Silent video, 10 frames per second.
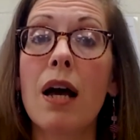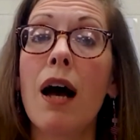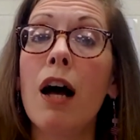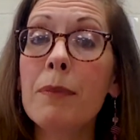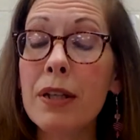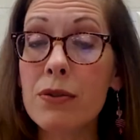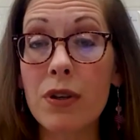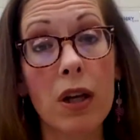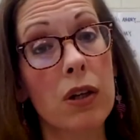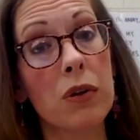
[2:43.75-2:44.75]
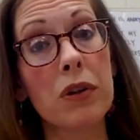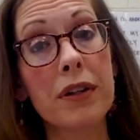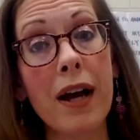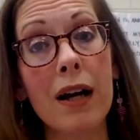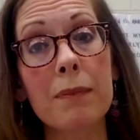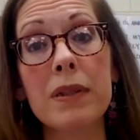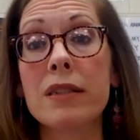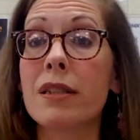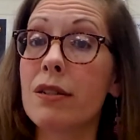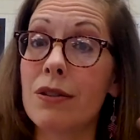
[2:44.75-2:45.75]
I'll be using a Google Doc, but
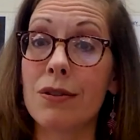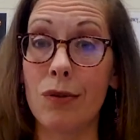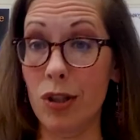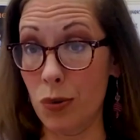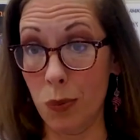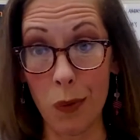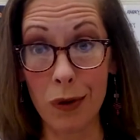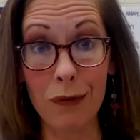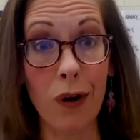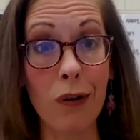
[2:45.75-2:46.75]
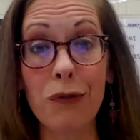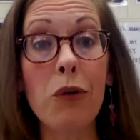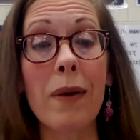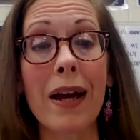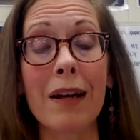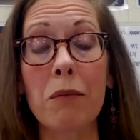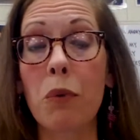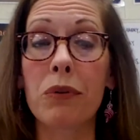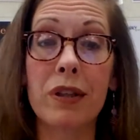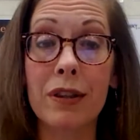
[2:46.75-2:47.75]
since this won't involve formatting
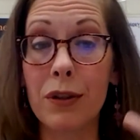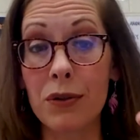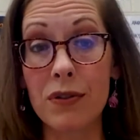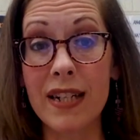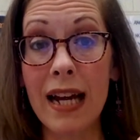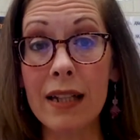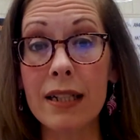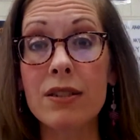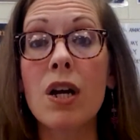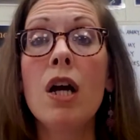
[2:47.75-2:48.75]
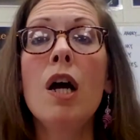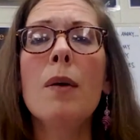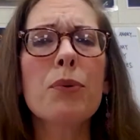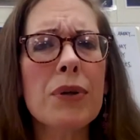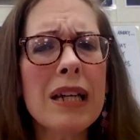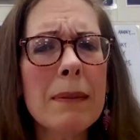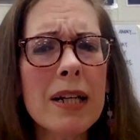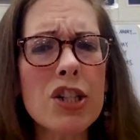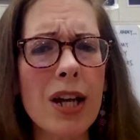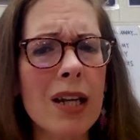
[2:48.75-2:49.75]
more than the use of italics, pretty
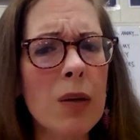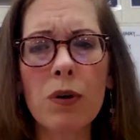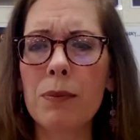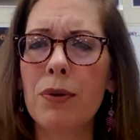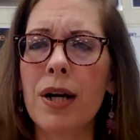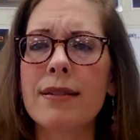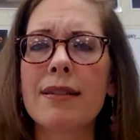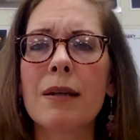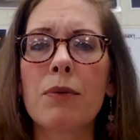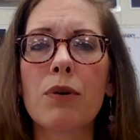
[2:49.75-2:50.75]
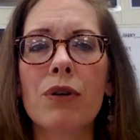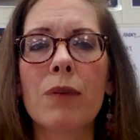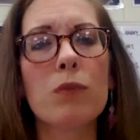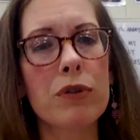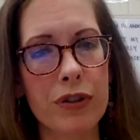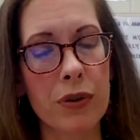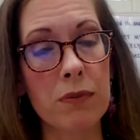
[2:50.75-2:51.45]
much any word processing program will do.